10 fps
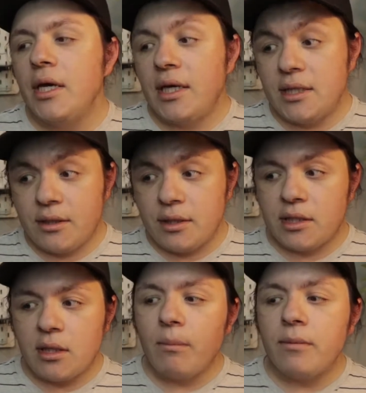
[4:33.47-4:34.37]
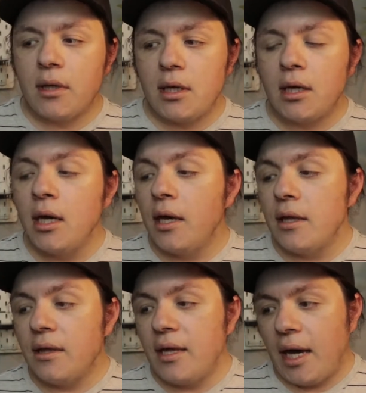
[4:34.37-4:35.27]
Is there something
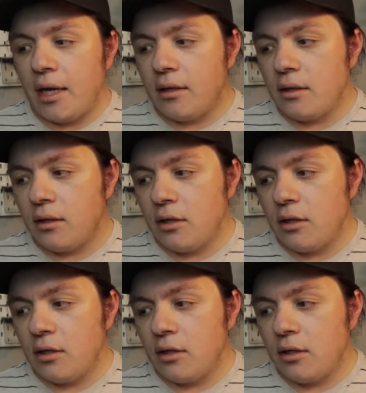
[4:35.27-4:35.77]
that,